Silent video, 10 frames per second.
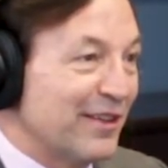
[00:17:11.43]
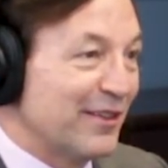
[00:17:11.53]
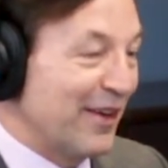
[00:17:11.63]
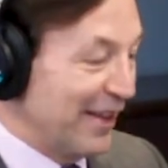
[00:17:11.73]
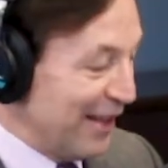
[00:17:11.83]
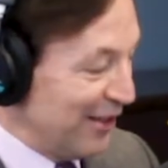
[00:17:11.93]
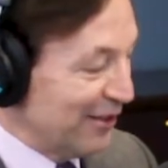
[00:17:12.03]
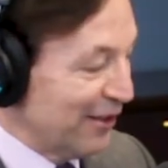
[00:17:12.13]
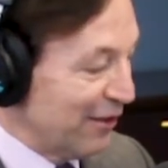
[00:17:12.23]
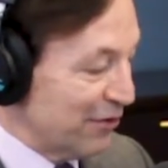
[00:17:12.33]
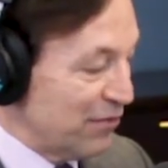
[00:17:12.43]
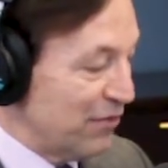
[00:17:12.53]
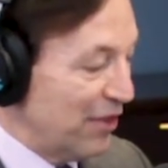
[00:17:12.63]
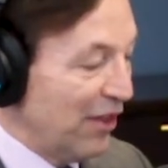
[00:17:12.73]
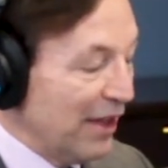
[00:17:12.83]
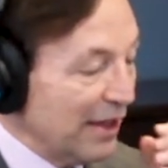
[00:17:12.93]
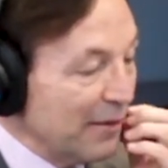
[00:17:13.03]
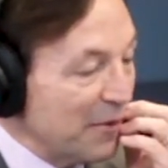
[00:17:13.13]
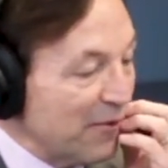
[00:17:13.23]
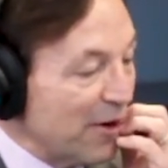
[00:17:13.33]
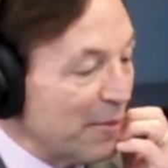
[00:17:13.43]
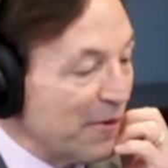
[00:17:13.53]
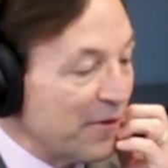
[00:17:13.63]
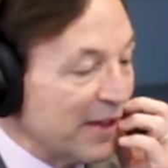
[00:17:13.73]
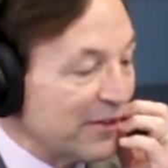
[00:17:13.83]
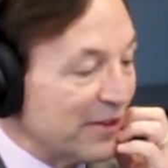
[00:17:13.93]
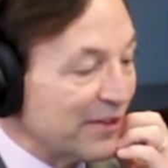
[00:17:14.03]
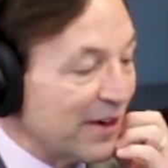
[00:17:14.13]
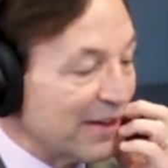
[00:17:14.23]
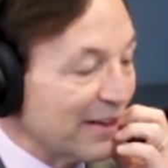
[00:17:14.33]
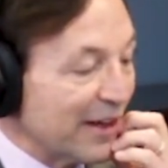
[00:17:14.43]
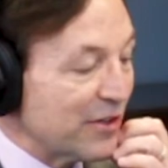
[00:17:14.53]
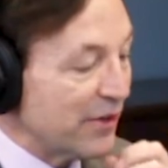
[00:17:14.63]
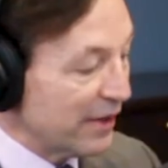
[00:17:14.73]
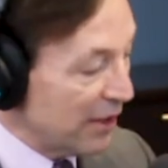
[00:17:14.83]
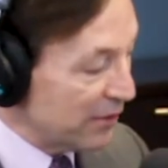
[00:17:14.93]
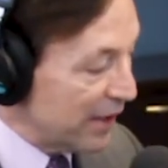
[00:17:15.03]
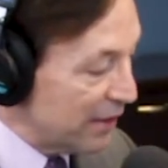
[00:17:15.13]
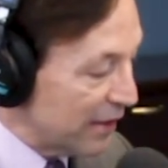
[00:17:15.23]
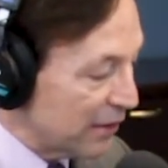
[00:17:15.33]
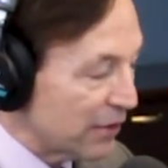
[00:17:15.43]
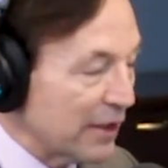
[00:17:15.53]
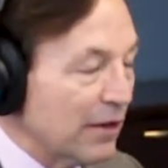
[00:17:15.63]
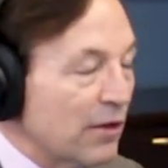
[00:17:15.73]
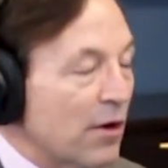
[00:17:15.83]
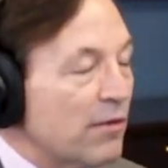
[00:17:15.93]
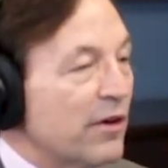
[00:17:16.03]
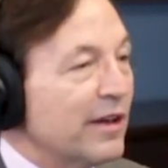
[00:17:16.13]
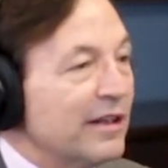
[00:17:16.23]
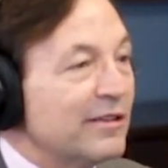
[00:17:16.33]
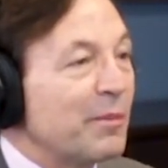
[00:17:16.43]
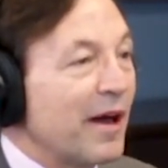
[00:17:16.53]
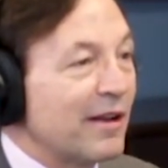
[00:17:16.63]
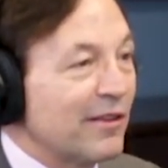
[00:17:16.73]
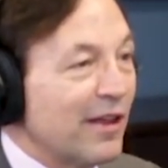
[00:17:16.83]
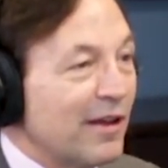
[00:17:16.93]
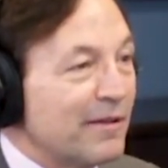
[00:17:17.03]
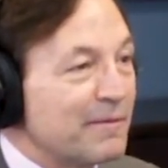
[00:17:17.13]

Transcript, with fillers: So I got this little thing, and before the professor started lecturing, I was kind of like looking it over, and he spotted that.